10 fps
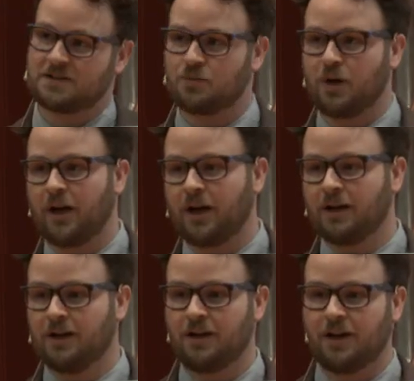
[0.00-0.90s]
this is why
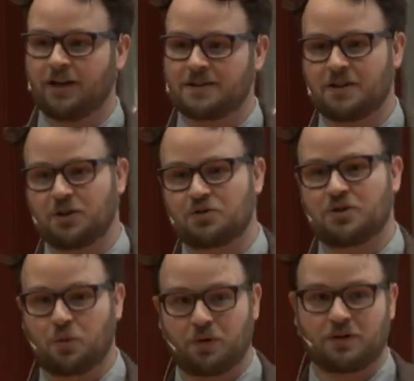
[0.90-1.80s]
it's not
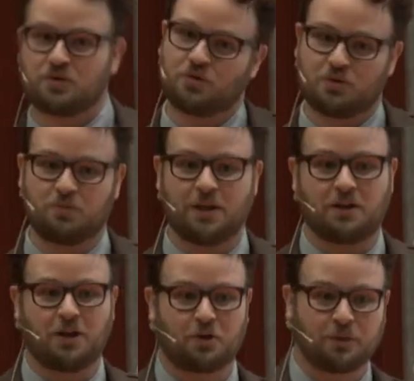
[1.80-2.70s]
usually worth it to play
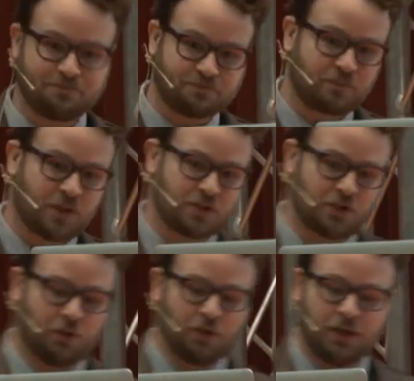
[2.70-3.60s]
the lottery.
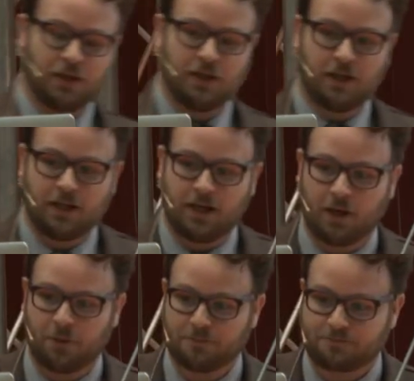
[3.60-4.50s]
So
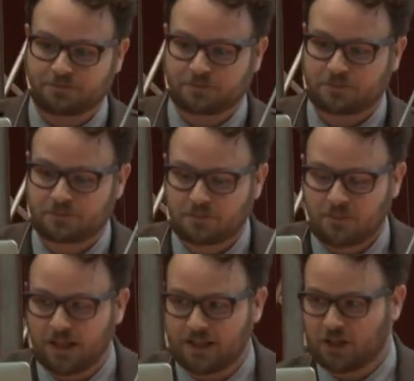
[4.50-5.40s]
in
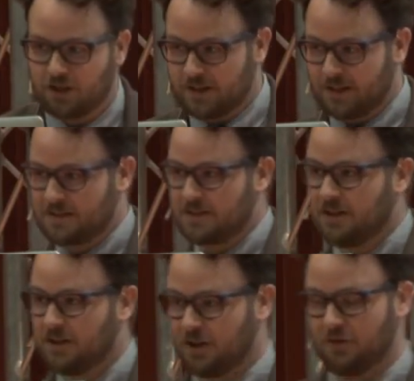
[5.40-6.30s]
the context
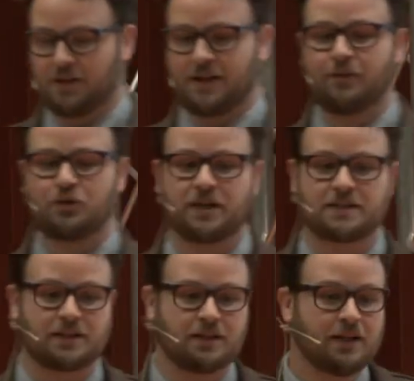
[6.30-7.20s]
of online
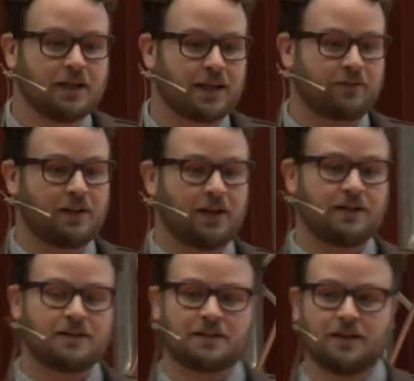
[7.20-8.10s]
advertising, if a
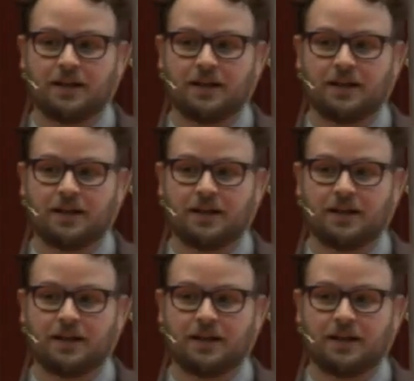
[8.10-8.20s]
client